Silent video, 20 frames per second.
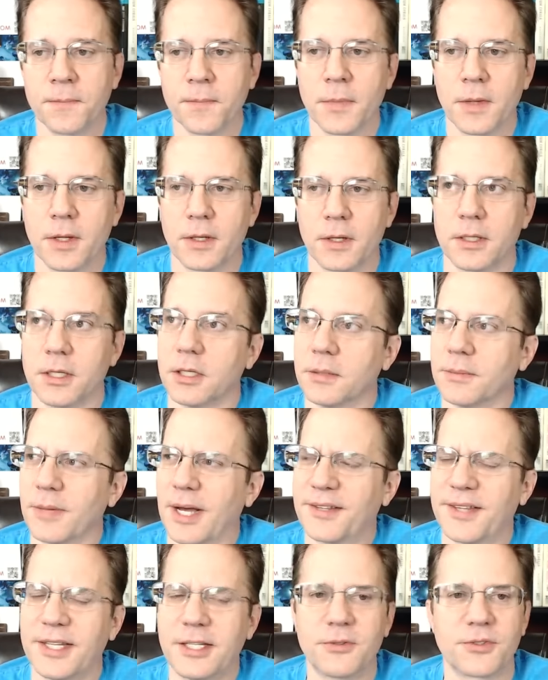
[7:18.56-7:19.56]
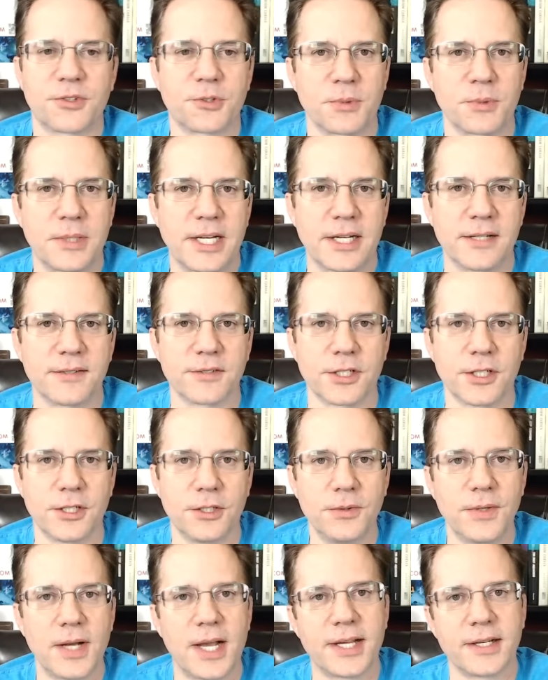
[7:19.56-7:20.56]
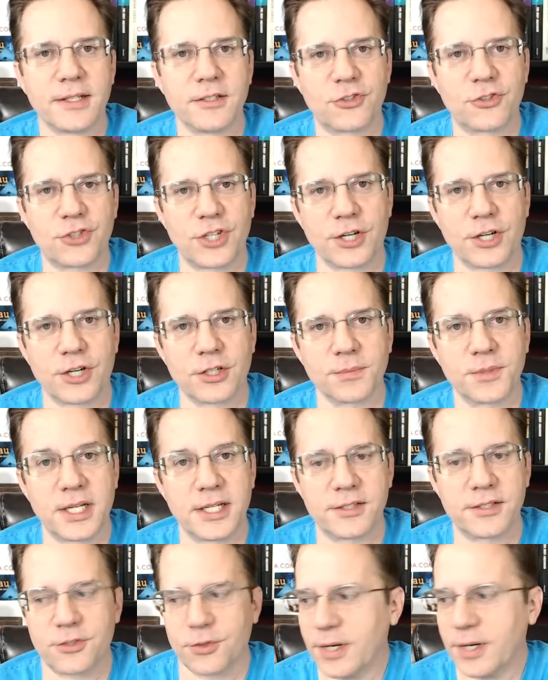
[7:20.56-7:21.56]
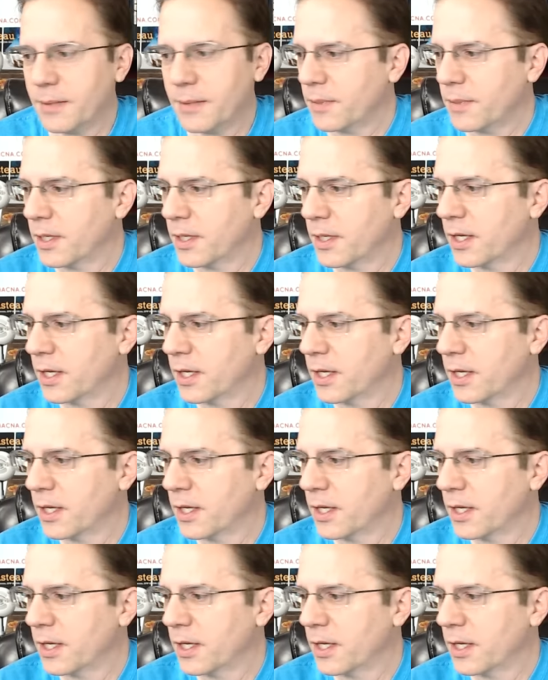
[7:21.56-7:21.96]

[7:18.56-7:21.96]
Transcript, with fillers: Um, I think it was three days ago, and shared them to Instagram.